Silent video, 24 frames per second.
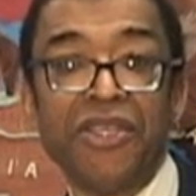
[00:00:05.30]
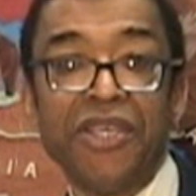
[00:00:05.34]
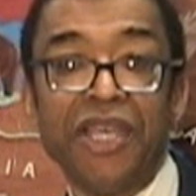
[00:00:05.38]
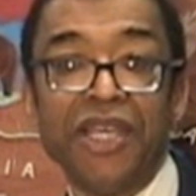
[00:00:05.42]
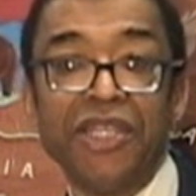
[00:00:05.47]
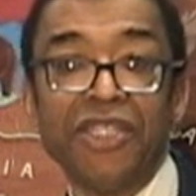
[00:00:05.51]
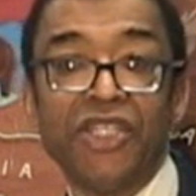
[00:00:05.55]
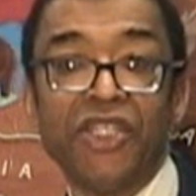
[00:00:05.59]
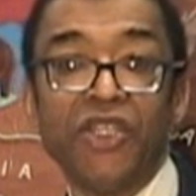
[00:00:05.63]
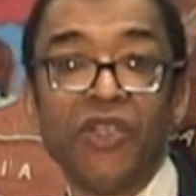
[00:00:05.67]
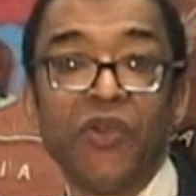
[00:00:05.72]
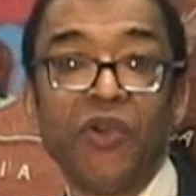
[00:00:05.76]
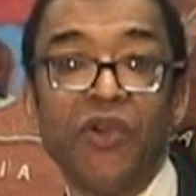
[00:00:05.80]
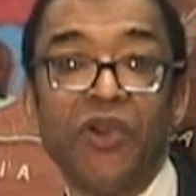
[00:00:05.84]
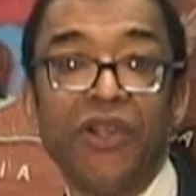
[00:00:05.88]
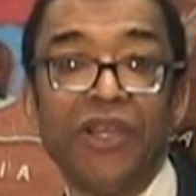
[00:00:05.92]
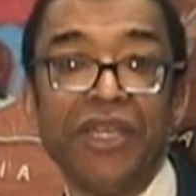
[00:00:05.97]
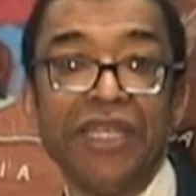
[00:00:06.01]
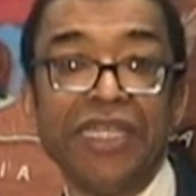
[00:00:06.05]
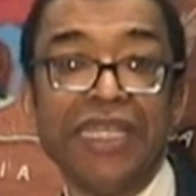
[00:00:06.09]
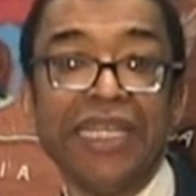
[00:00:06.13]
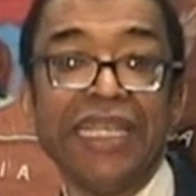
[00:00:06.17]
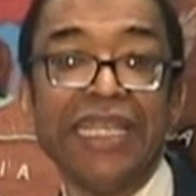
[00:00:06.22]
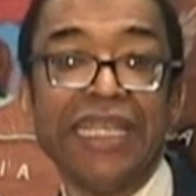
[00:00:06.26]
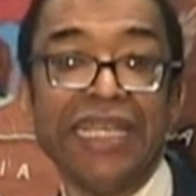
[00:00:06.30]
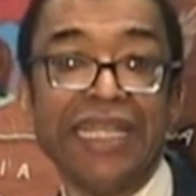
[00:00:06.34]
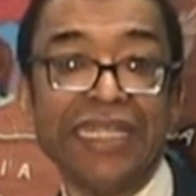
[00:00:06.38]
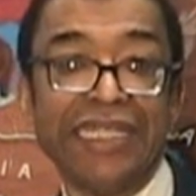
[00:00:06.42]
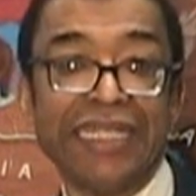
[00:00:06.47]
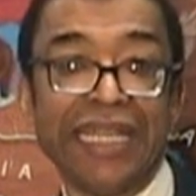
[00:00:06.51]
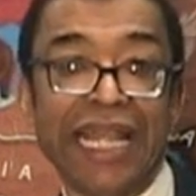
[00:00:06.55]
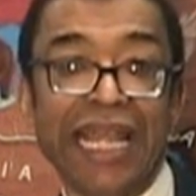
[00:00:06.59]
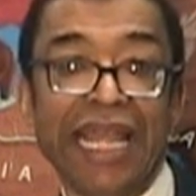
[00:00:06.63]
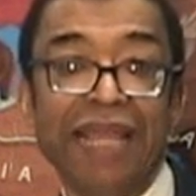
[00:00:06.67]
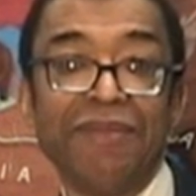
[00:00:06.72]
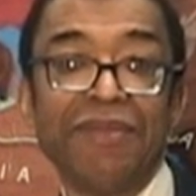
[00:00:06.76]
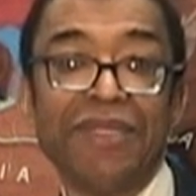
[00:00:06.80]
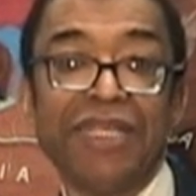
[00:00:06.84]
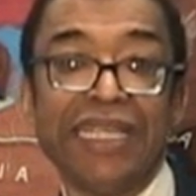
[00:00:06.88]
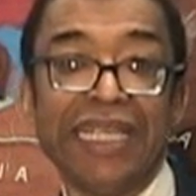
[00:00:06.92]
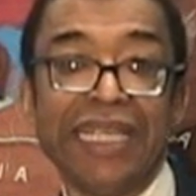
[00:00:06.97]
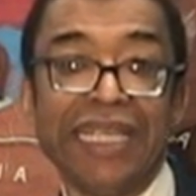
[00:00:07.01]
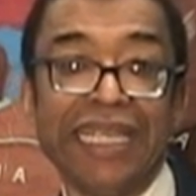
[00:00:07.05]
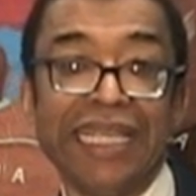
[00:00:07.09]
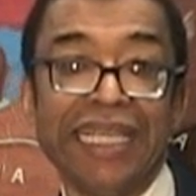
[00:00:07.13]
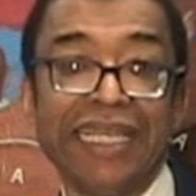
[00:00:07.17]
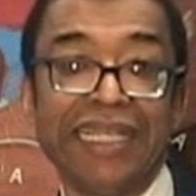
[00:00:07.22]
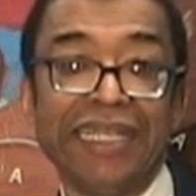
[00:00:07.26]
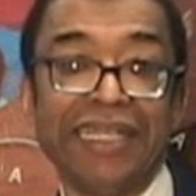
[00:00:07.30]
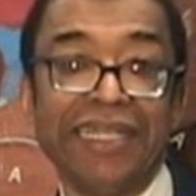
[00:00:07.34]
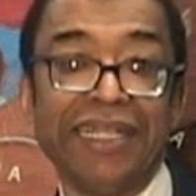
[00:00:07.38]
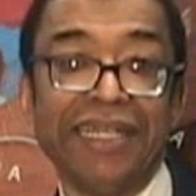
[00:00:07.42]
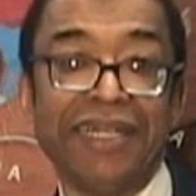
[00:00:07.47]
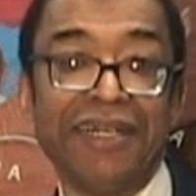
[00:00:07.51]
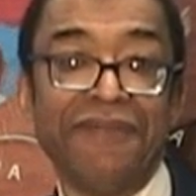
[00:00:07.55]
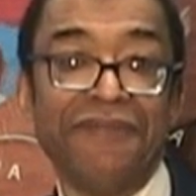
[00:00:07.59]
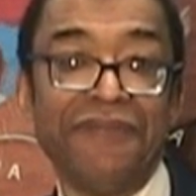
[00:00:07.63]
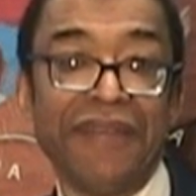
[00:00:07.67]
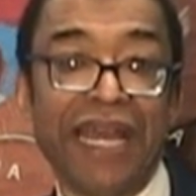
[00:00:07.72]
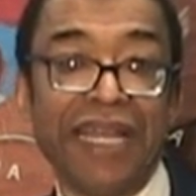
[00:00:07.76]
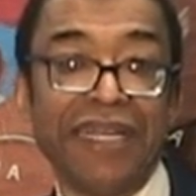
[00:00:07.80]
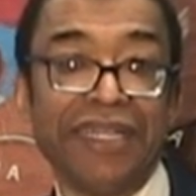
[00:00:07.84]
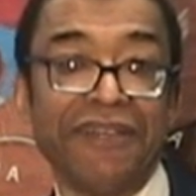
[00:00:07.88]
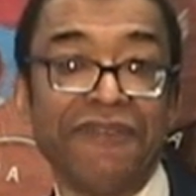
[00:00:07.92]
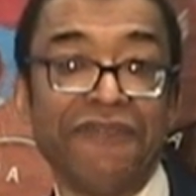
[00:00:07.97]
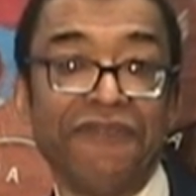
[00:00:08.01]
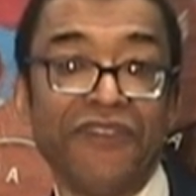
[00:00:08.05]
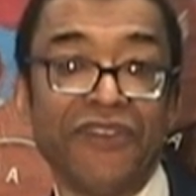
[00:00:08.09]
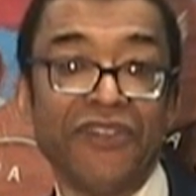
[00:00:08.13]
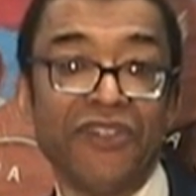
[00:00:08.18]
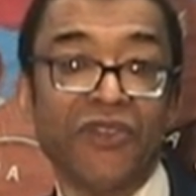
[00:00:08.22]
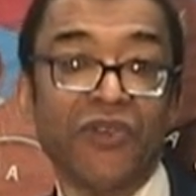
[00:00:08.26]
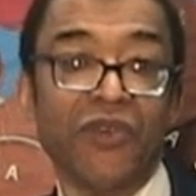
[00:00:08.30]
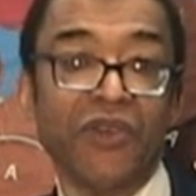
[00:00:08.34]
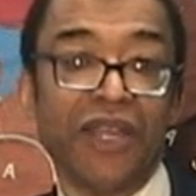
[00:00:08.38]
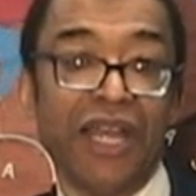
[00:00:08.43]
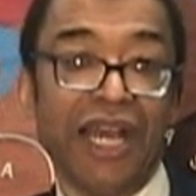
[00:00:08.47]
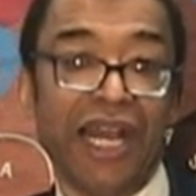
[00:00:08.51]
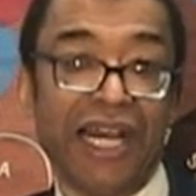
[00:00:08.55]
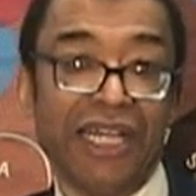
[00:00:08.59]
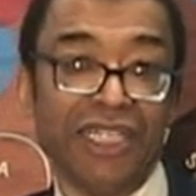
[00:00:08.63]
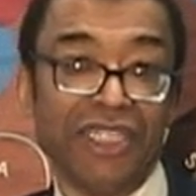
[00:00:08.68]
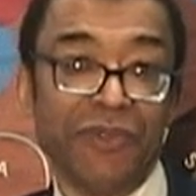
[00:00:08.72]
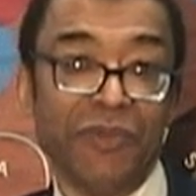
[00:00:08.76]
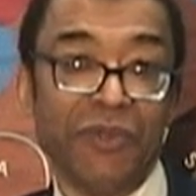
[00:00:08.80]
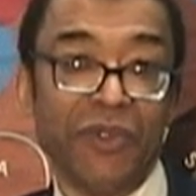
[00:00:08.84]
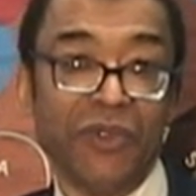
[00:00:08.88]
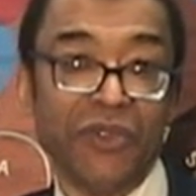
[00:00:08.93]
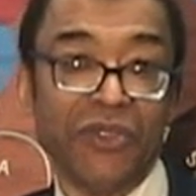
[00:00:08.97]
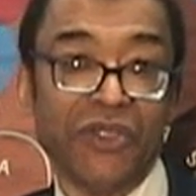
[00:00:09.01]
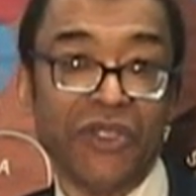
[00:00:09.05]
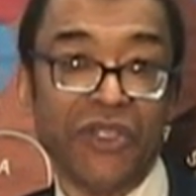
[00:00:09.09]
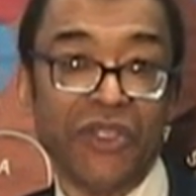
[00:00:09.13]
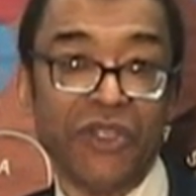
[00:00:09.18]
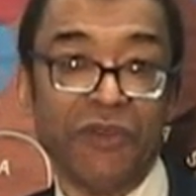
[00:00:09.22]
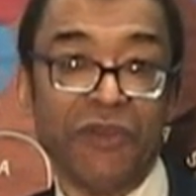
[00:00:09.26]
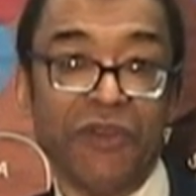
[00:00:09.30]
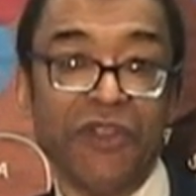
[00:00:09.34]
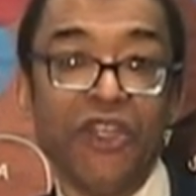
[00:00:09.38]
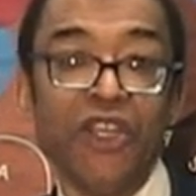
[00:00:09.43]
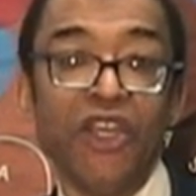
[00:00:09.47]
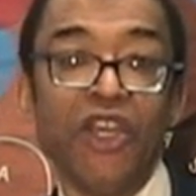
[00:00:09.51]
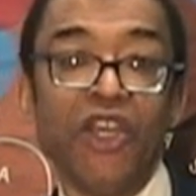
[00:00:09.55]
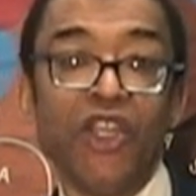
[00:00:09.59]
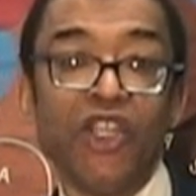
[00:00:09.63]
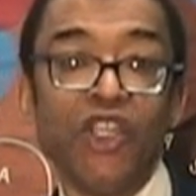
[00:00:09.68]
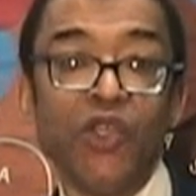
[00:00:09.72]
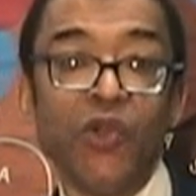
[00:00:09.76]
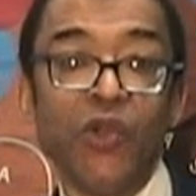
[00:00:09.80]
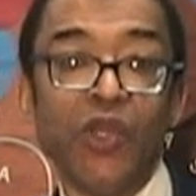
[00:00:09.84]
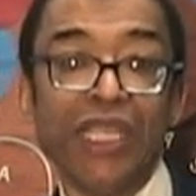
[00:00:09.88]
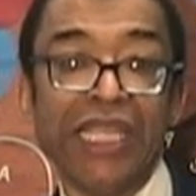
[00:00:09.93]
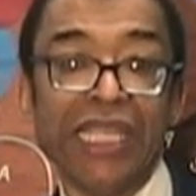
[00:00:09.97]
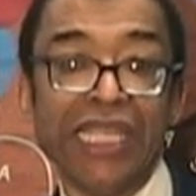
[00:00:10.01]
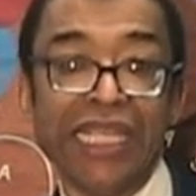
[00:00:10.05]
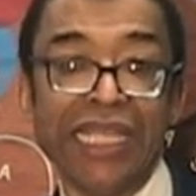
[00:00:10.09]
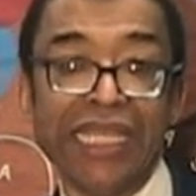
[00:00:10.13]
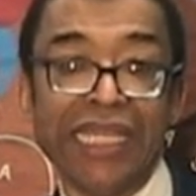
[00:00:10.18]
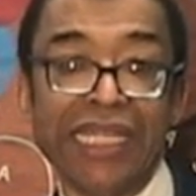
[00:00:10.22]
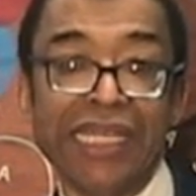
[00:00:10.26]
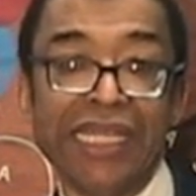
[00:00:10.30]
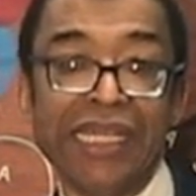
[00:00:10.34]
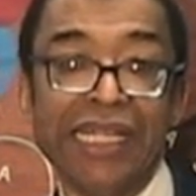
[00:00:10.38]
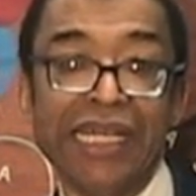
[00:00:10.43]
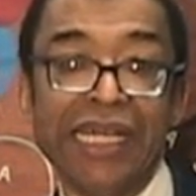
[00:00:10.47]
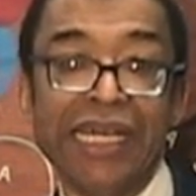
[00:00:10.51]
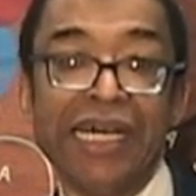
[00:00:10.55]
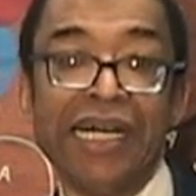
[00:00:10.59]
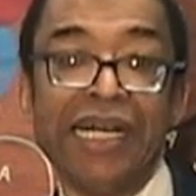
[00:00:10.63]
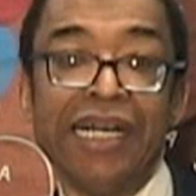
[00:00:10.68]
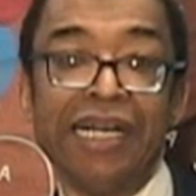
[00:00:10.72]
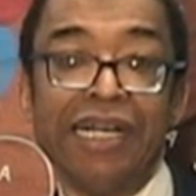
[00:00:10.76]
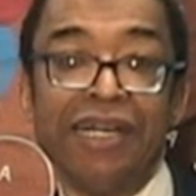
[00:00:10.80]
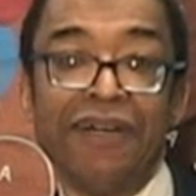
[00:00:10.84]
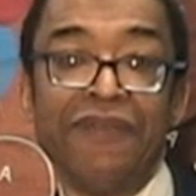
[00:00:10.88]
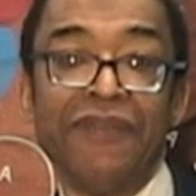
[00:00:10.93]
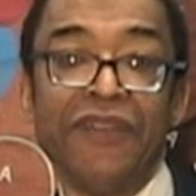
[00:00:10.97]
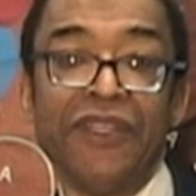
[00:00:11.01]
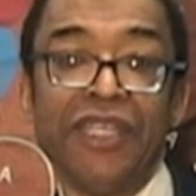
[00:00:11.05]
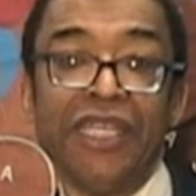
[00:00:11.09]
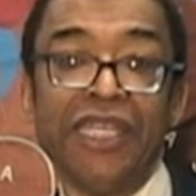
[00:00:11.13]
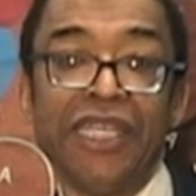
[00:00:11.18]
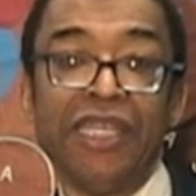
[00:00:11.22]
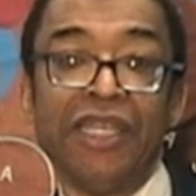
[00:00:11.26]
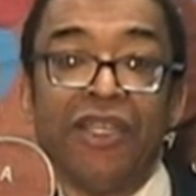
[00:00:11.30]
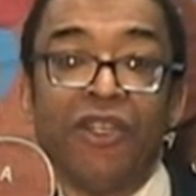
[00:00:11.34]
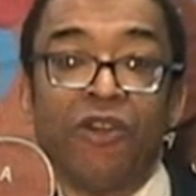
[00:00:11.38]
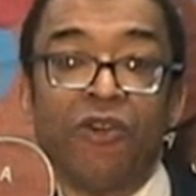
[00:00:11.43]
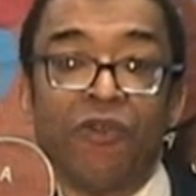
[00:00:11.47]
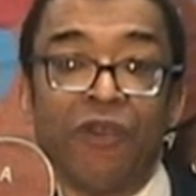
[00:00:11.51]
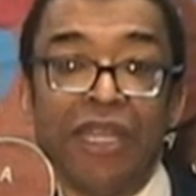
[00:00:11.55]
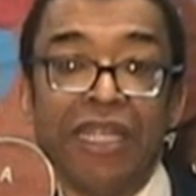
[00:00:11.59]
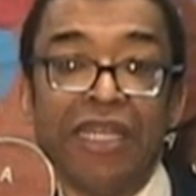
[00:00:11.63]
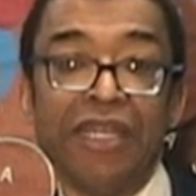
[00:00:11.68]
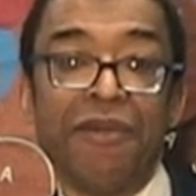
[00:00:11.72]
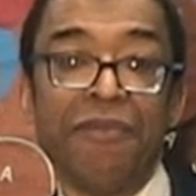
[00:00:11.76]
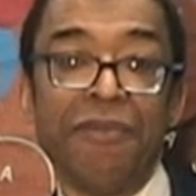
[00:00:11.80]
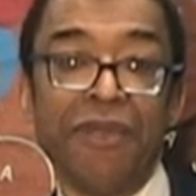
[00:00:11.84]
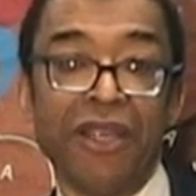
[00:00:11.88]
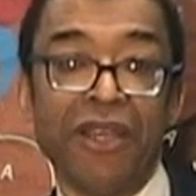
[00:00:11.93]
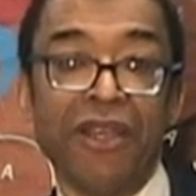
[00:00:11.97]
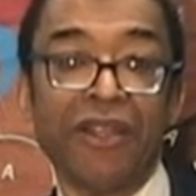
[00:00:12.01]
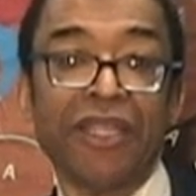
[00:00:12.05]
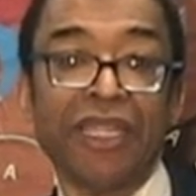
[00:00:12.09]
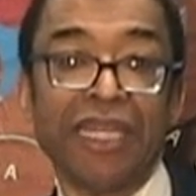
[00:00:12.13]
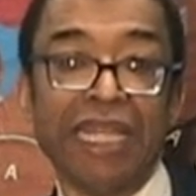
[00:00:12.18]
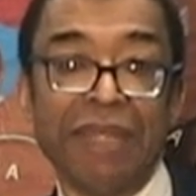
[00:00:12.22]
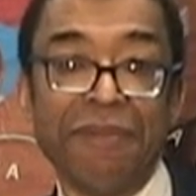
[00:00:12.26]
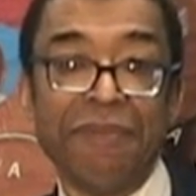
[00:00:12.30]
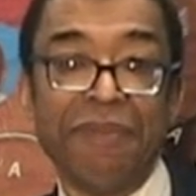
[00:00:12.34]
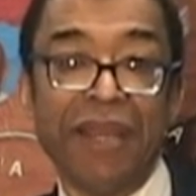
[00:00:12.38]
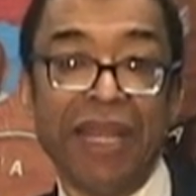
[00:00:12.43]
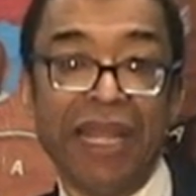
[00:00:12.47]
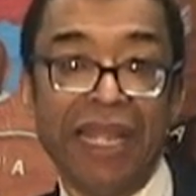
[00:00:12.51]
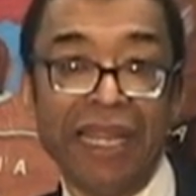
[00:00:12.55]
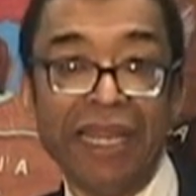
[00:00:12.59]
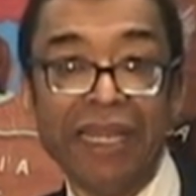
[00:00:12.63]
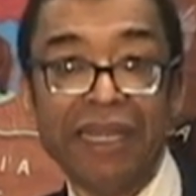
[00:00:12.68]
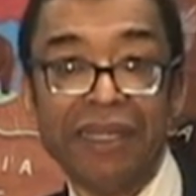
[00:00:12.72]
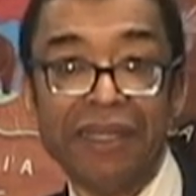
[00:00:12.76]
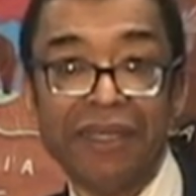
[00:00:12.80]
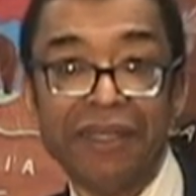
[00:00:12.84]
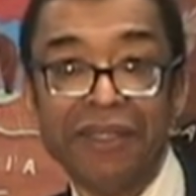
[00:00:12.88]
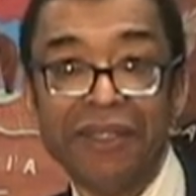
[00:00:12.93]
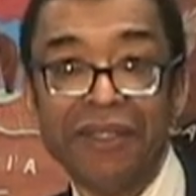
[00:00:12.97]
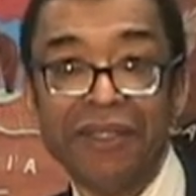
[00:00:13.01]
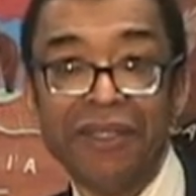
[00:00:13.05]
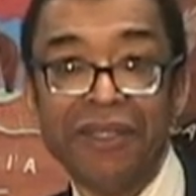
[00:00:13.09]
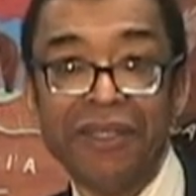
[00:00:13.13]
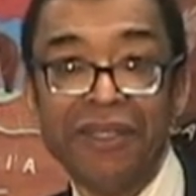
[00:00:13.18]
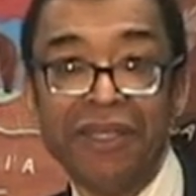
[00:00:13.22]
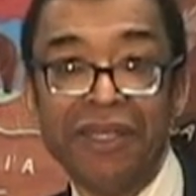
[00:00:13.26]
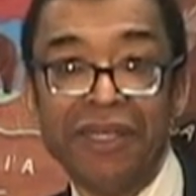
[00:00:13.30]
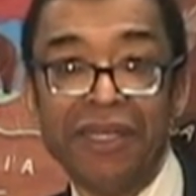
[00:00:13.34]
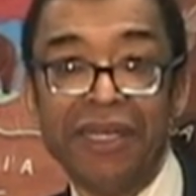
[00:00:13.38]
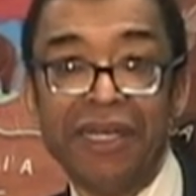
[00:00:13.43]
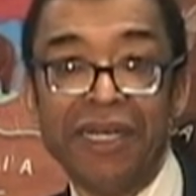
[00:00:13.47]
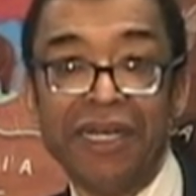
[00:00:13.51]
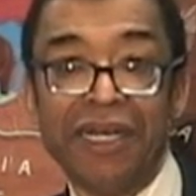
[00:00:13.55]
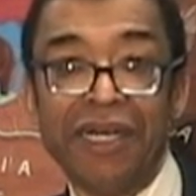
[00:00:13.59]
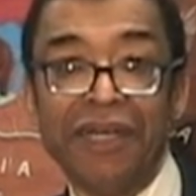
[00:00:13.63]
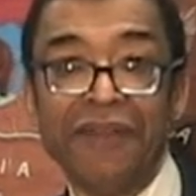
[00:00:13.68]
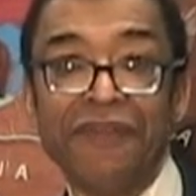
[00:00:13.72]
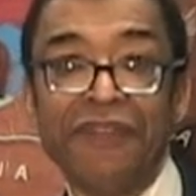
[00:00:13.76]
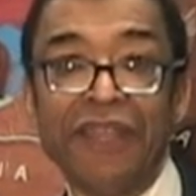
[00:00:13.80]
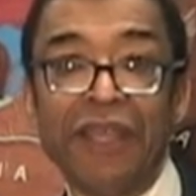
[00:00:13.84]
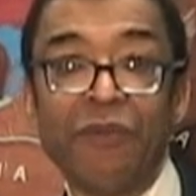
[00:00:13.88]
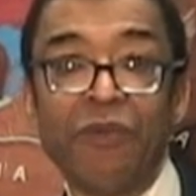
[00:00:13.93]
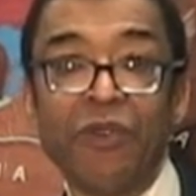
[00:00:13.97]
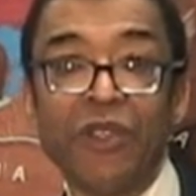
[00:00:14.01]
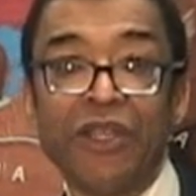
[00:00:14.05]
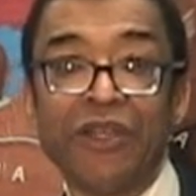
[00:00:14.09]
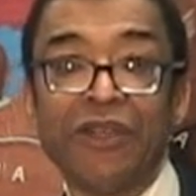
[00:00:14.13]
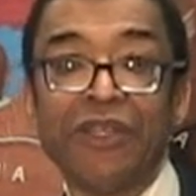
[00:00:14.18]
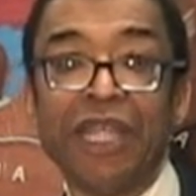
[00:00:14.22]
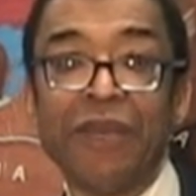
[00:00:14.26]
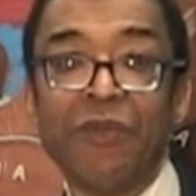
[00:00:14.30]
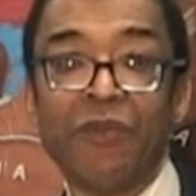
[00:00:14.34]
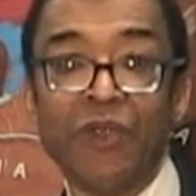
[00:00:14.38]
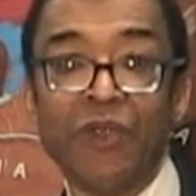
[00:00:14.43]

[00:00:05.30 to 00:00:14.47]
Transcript: Yes, you are in the end times. The end of not the physical cosmos, you are end of the great American empire that we're